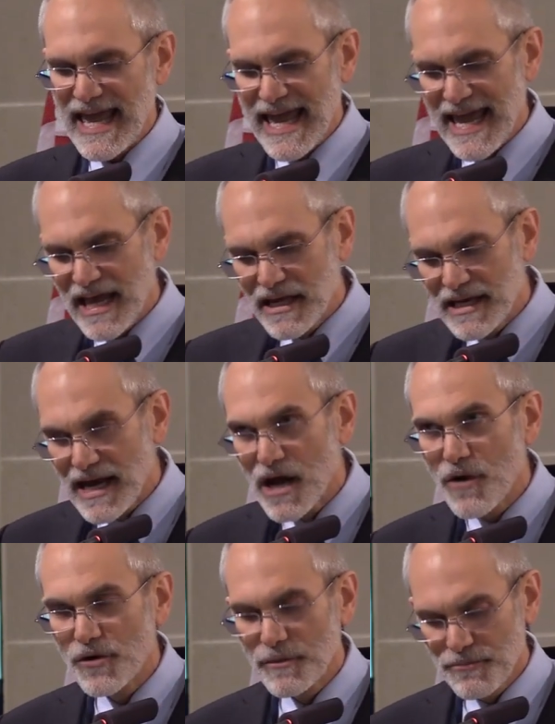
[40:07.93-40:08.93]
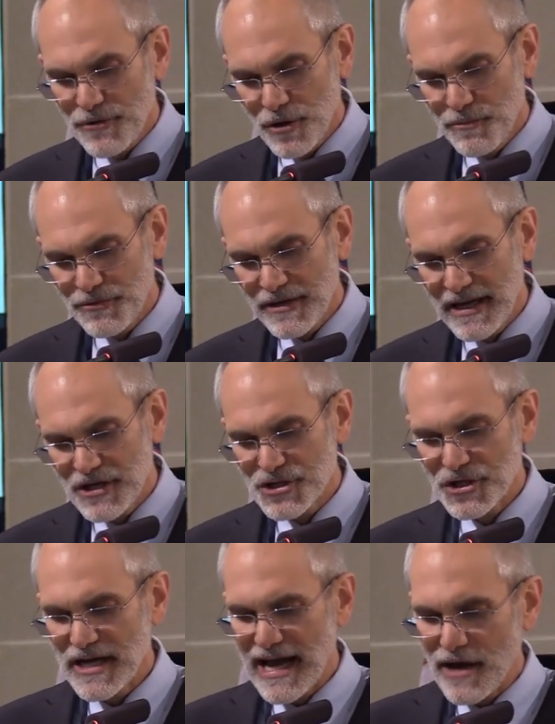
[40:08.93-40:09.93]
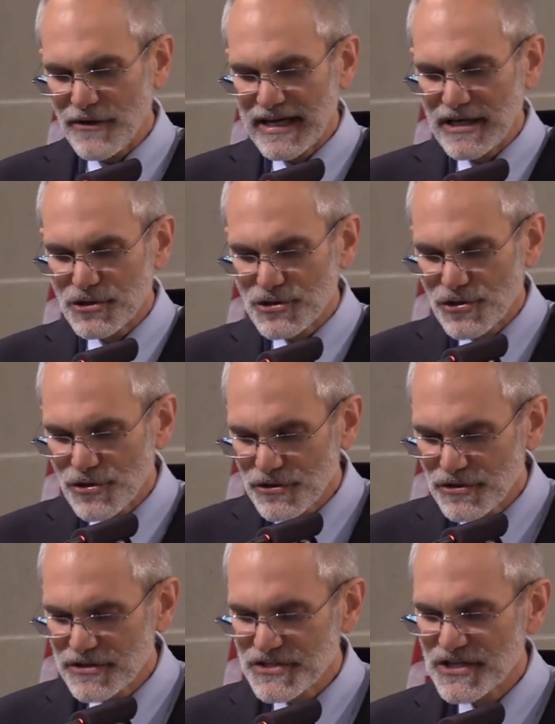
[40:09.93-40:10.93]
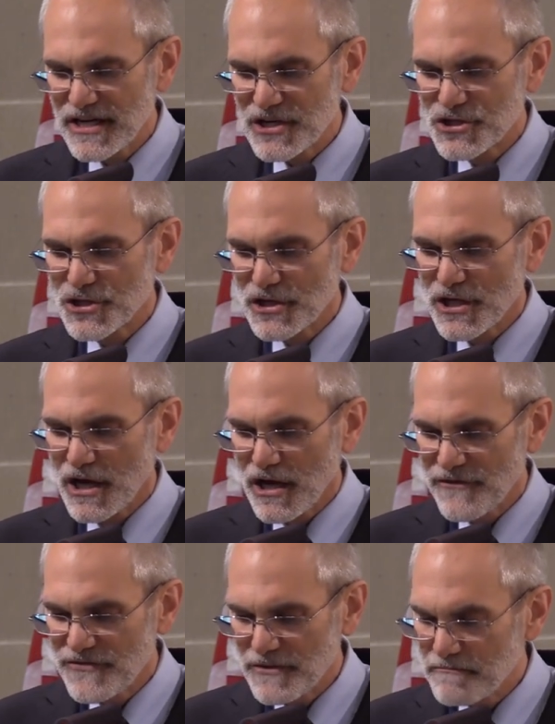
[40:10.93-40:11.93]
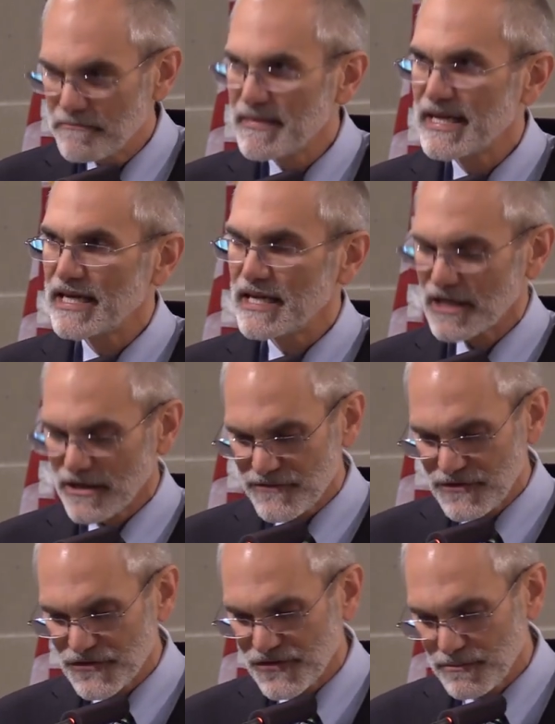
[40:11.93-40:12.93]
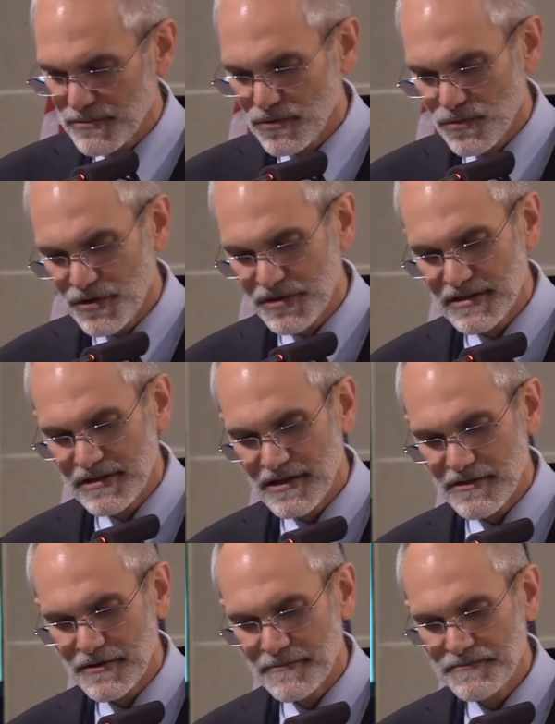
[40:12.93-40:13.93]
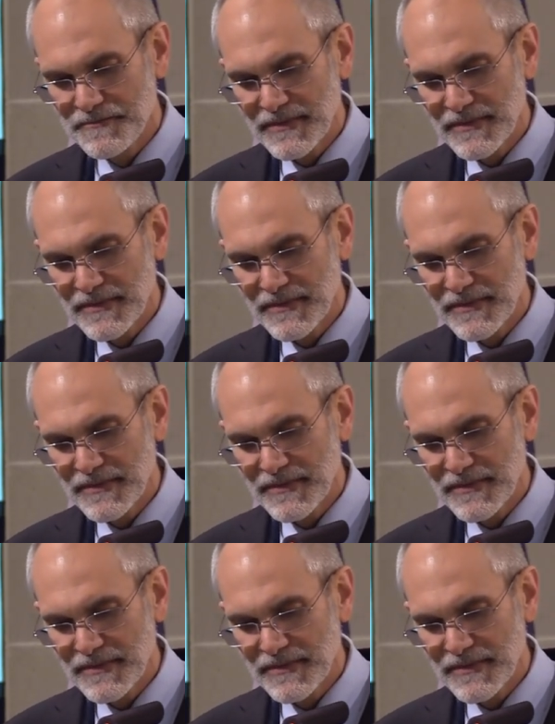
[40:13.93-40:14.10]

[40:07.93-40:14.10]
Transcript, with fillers: and our appropriation, our internalization of the meaning of the symbol work together.